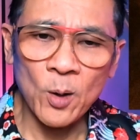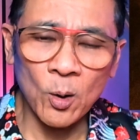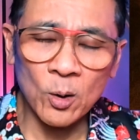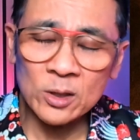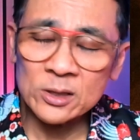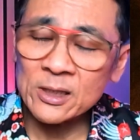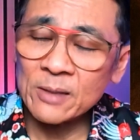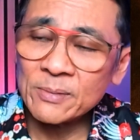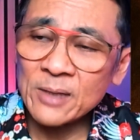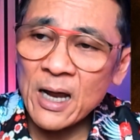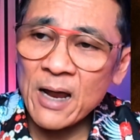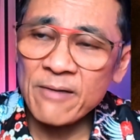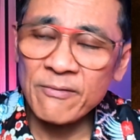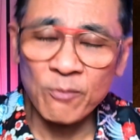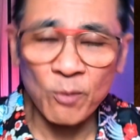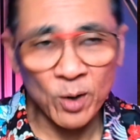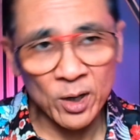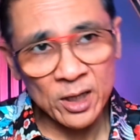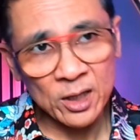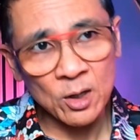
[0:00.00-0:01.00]
Or
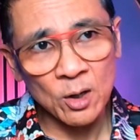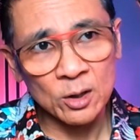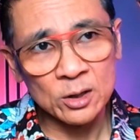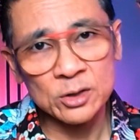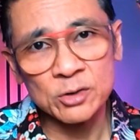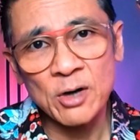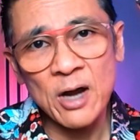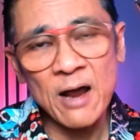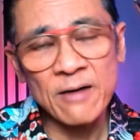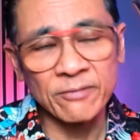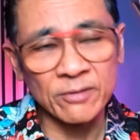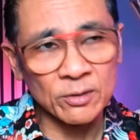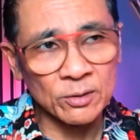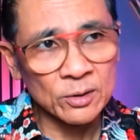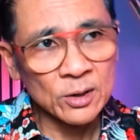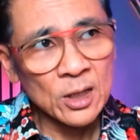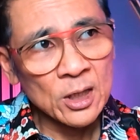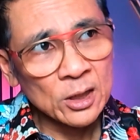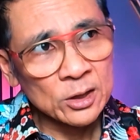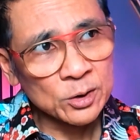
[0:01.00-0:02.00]
sometimes you want to go
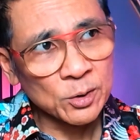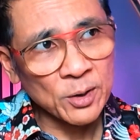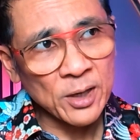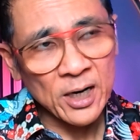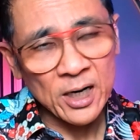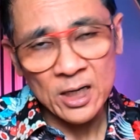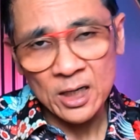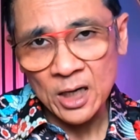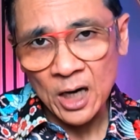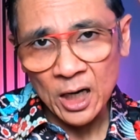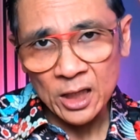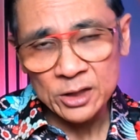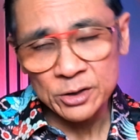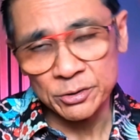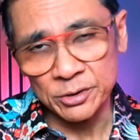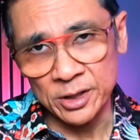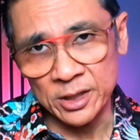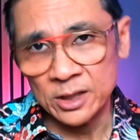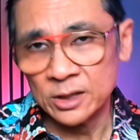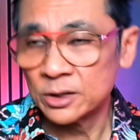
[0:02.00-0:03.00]
travel to another
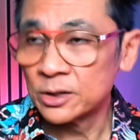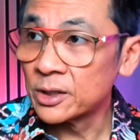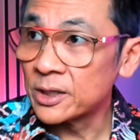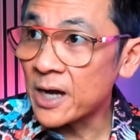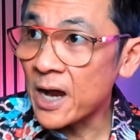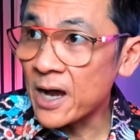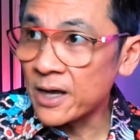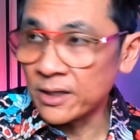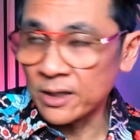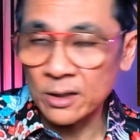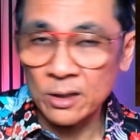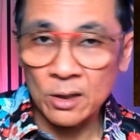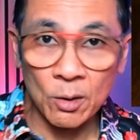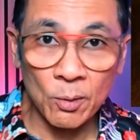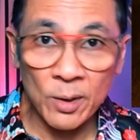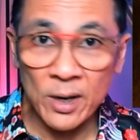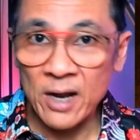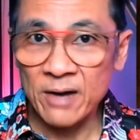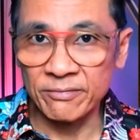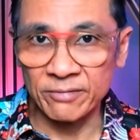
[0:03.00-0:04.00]
country together
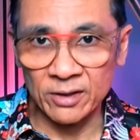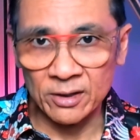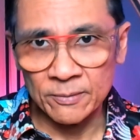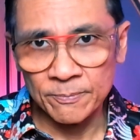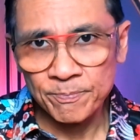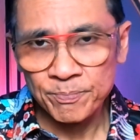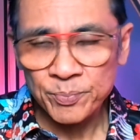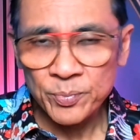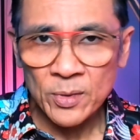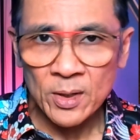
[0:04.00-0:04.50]
or whatever.